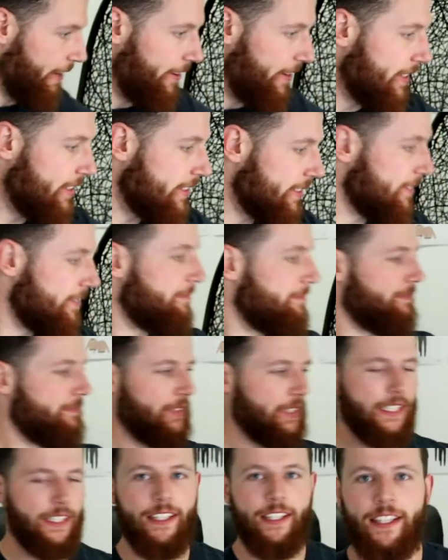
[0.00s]
Here it is.
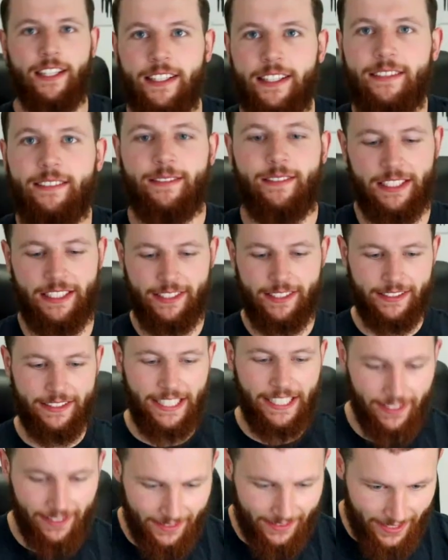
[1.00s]
A
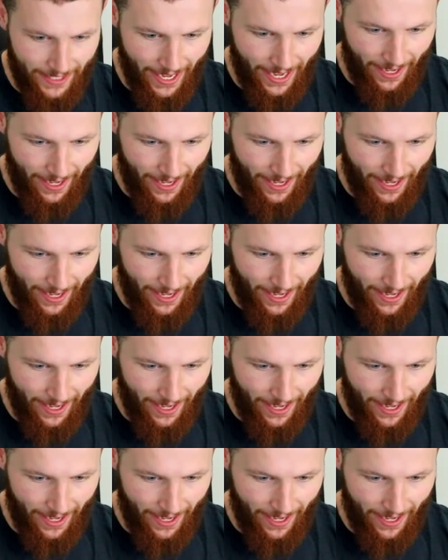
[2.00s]
Steelers